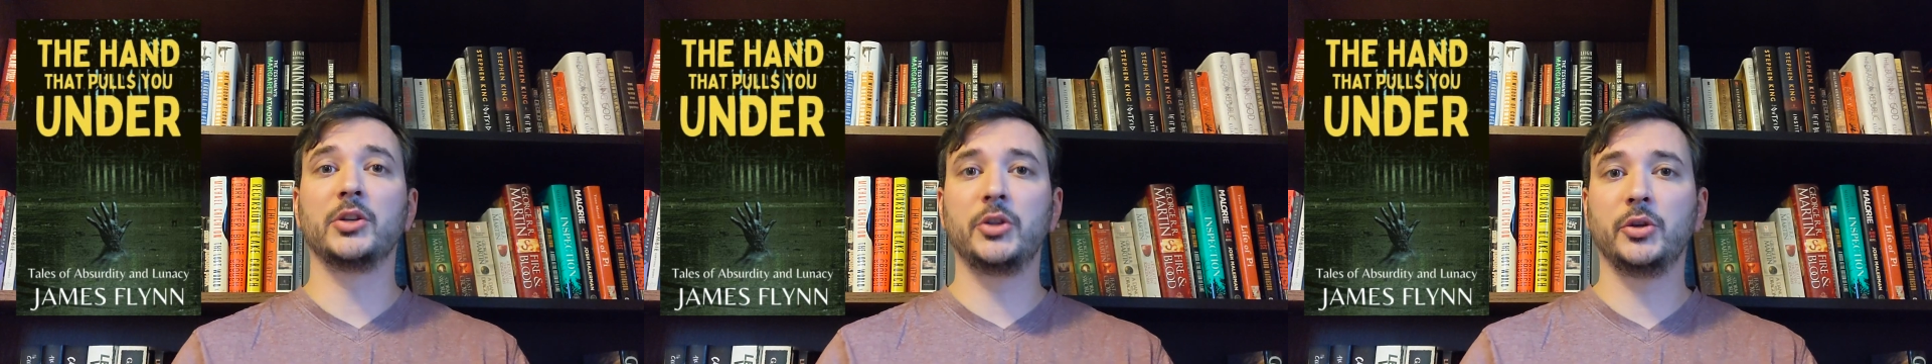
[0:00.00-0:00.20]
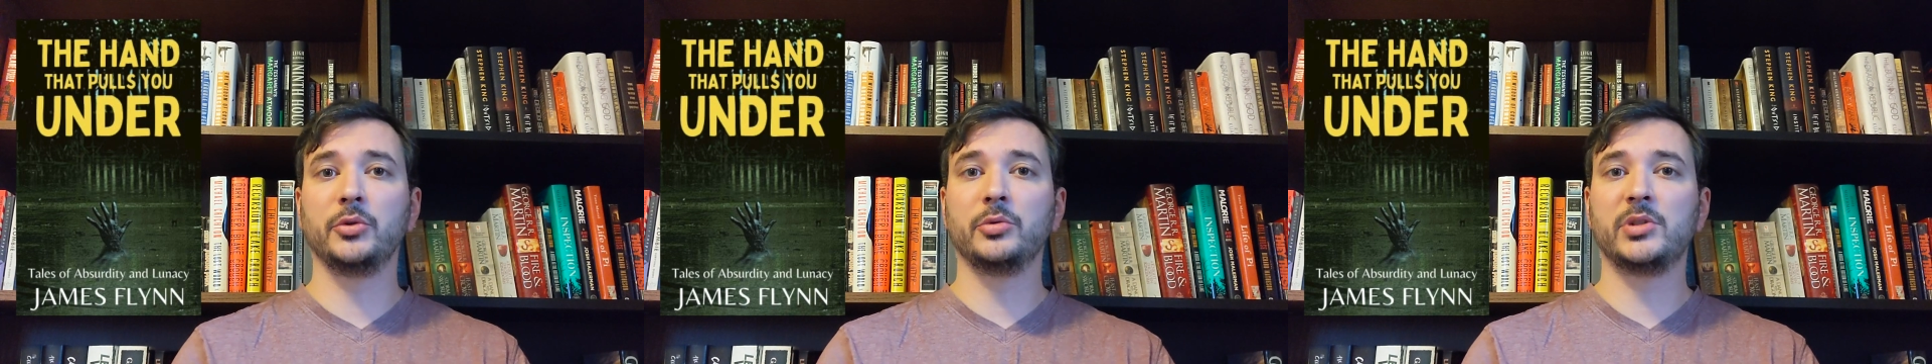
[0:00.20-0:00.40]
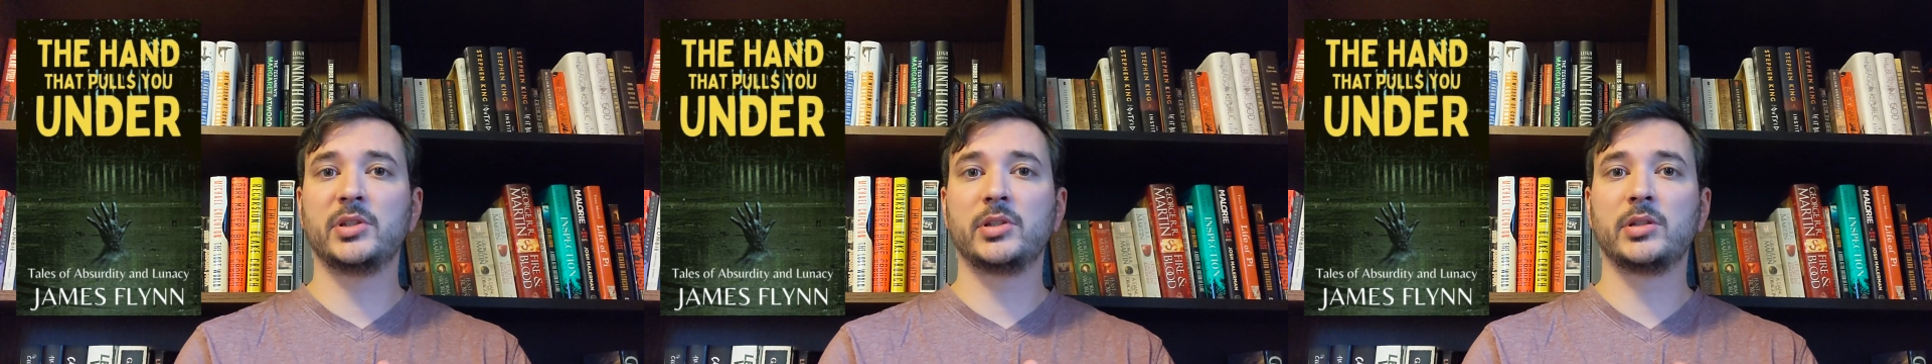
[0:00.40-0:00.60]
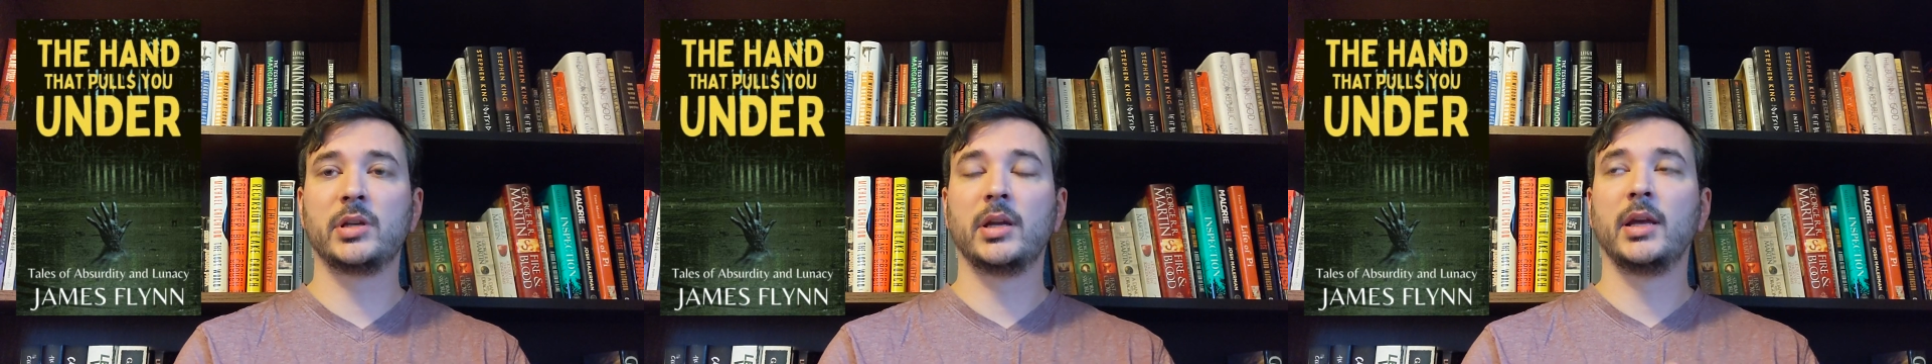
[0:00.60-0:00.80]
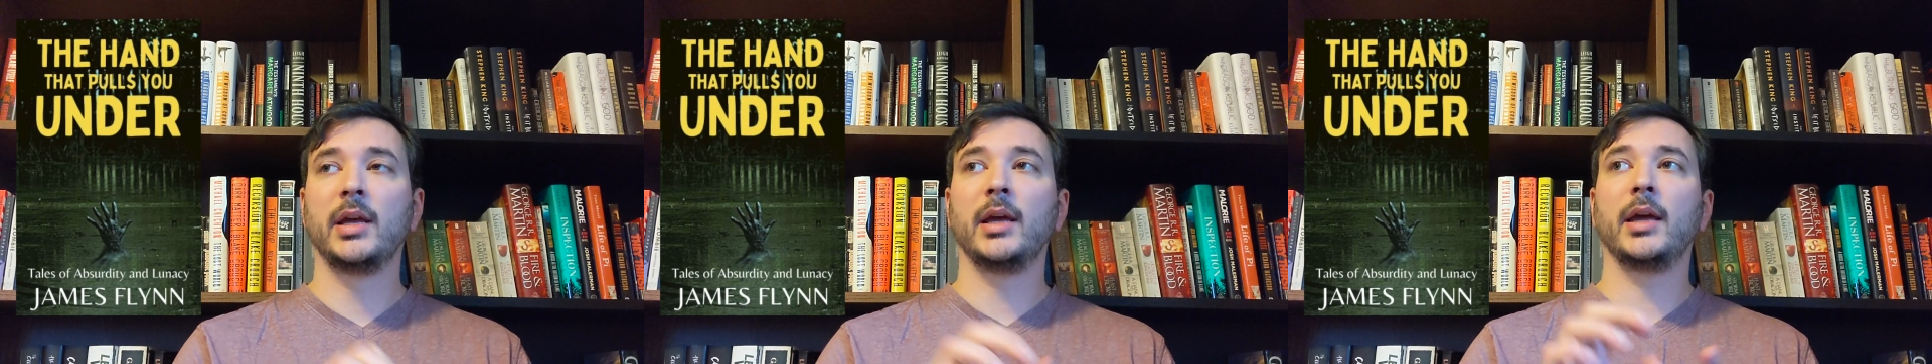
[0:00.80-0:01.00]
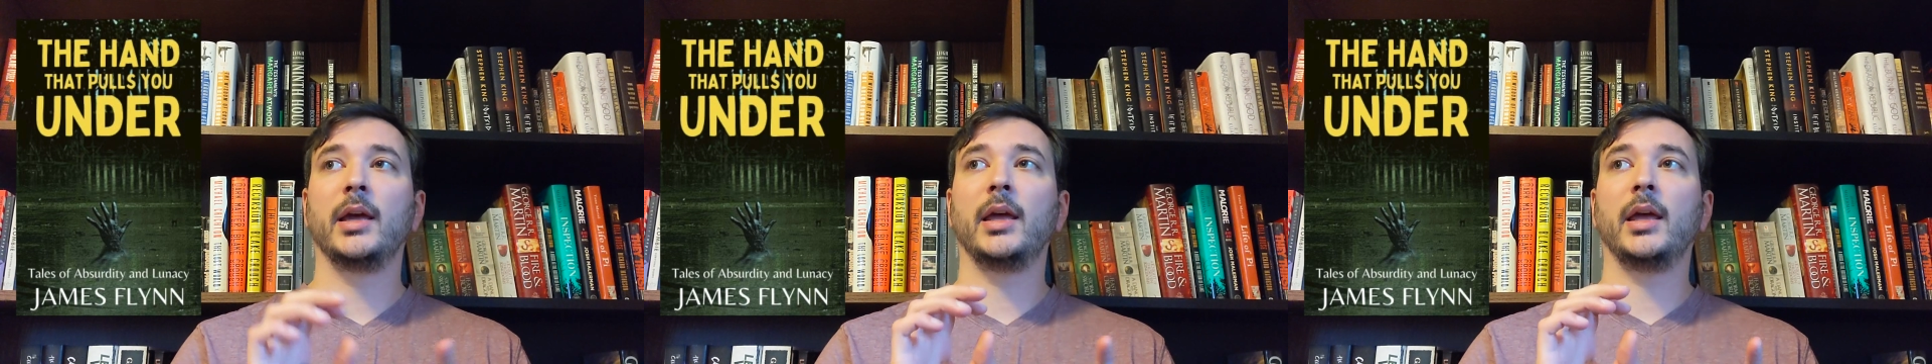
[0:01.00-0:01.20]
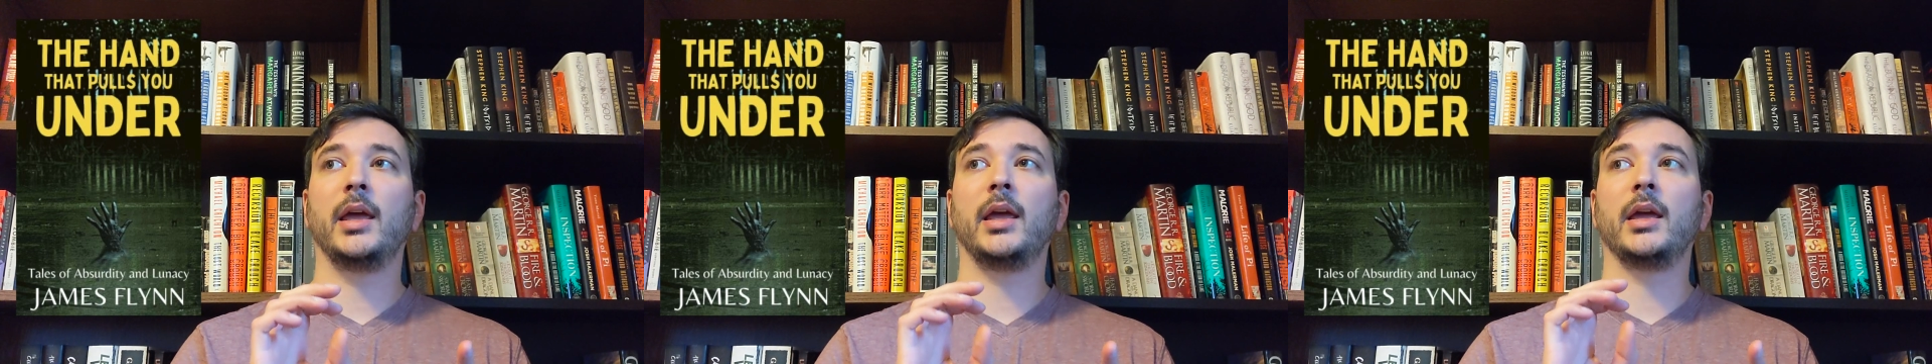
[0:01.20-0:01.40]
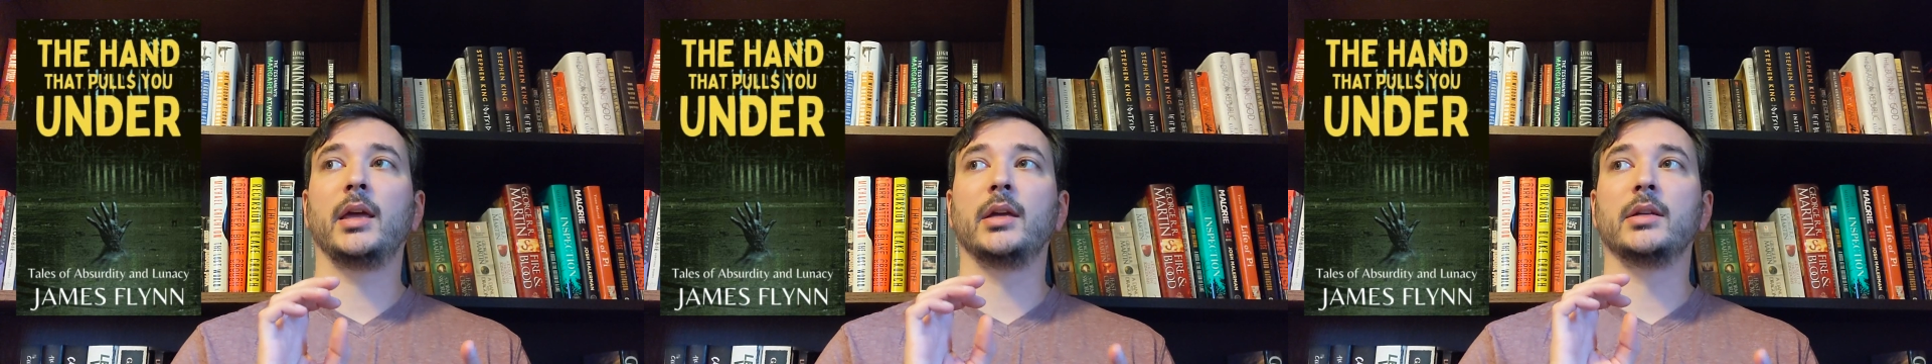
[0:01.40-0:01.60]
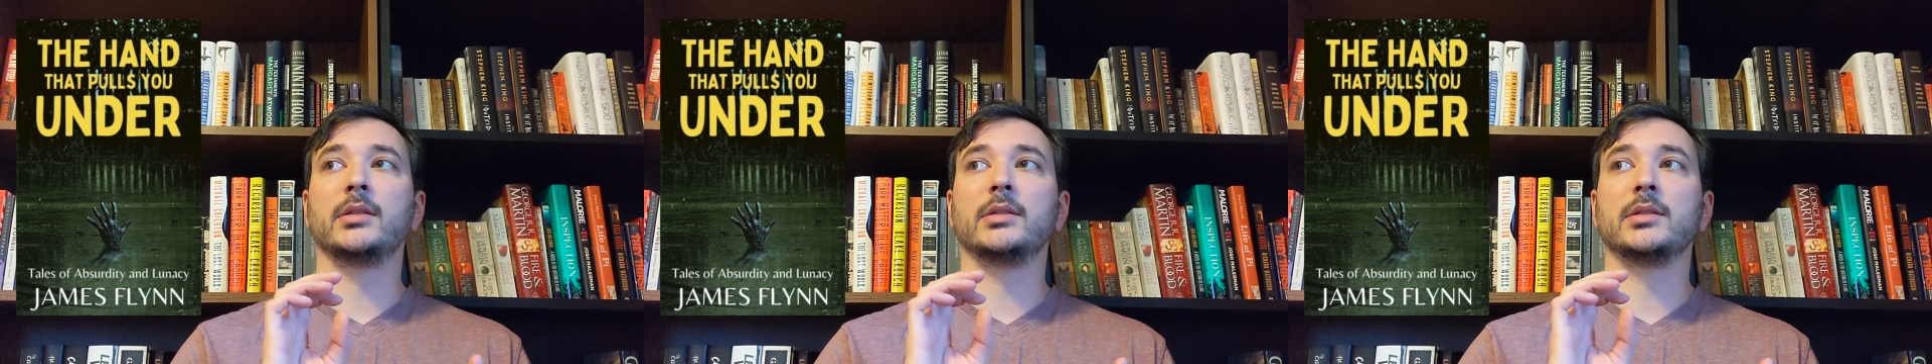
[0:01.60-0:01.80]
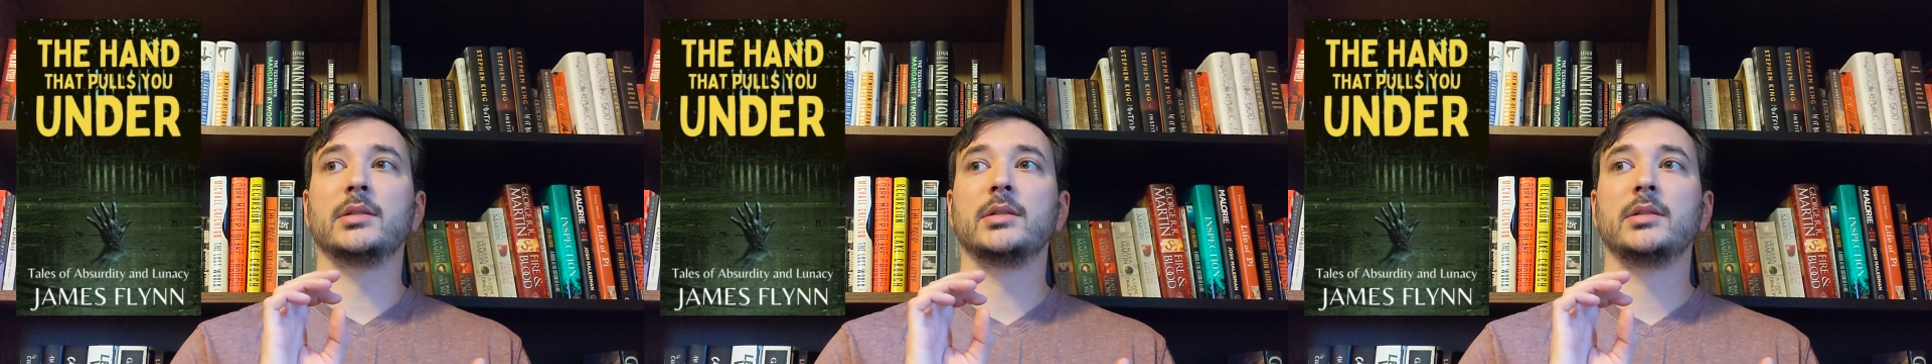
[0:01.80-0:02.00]
use
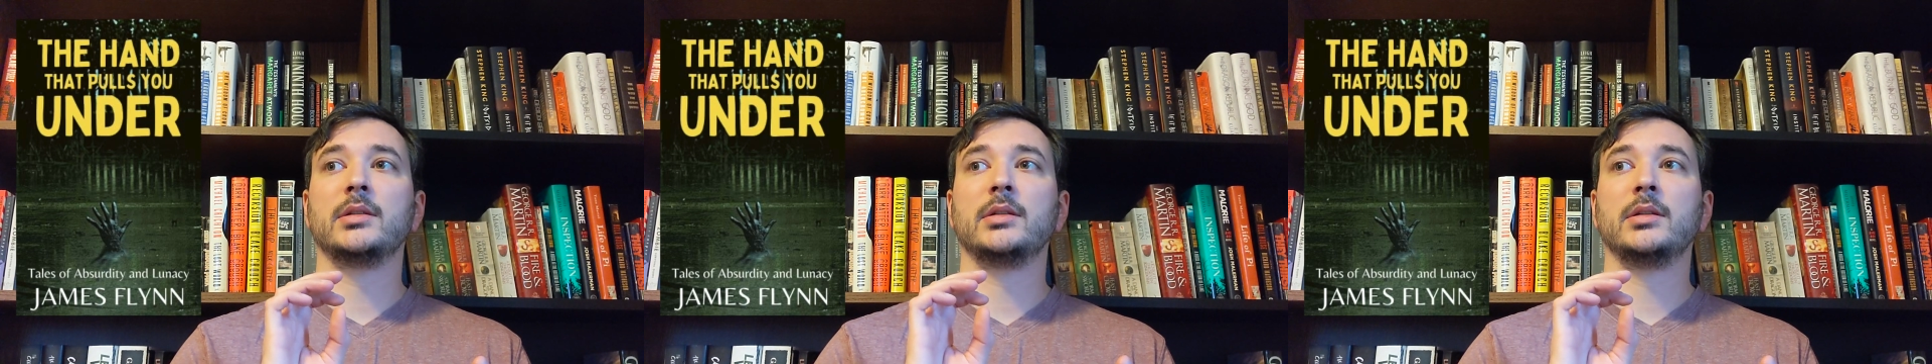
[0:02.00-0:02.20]
and